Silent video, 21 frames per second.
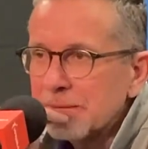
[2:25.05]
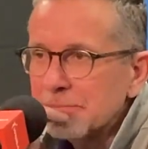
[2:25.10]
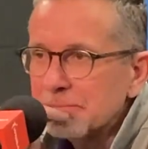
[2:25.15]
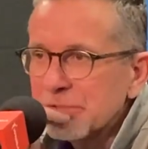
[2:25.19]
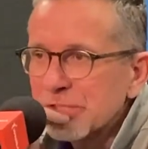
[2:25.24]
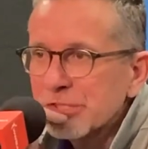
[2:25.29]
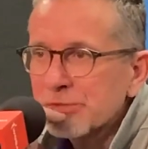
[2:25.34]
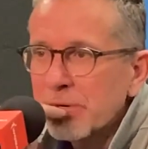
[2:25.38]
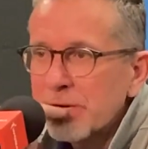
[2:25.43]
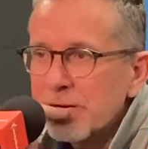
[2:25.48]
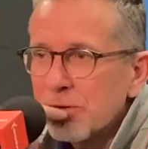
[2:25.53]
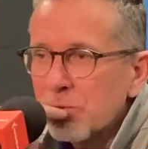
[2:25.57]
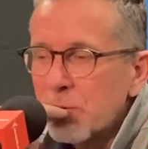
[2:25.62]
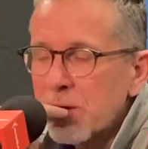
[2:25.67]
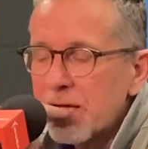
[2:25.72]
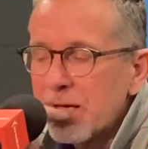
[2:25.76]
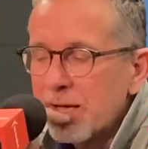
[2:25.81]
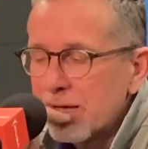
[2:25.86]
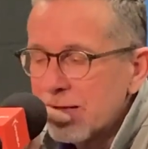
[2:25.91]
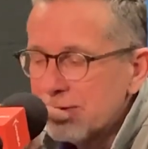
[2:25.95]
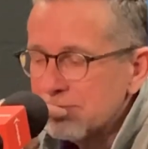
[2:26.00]
straight
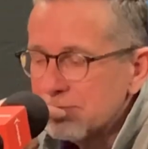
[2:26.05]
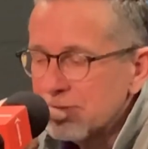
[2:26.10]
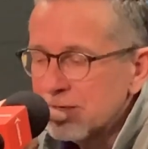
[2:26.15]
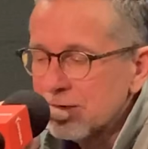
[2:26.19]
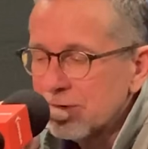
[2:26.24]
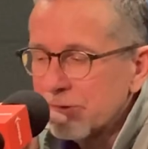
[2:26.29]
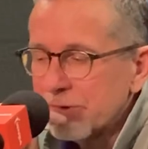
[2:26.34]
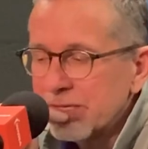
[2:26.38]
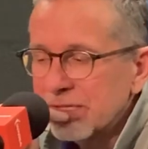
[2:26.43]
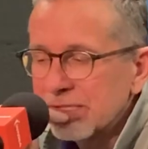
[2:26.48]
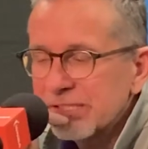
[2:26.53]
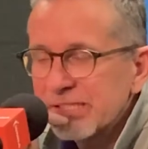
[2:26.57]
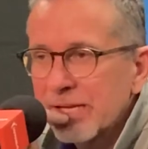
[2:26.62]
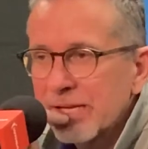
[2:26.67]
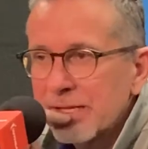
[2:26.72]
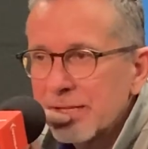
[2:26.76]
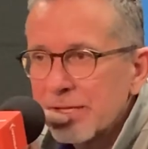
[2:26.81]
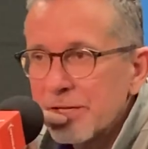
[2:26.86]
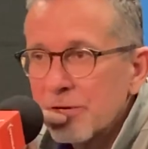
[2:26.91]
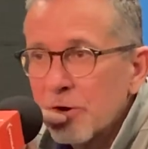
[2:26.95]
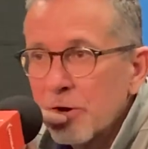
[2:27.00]
away, you know,
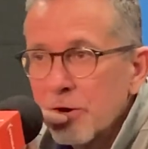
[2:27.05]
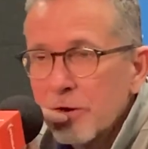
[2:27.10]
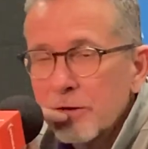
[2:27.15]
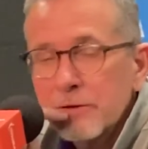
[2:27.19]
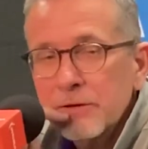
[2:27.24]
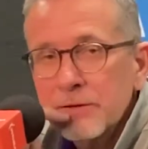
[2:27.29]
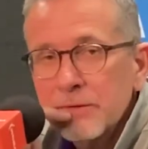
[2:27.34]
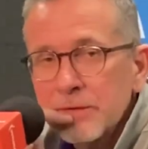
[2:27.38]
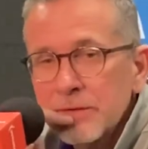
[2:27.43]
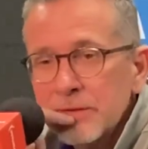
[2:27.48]
inside the arc,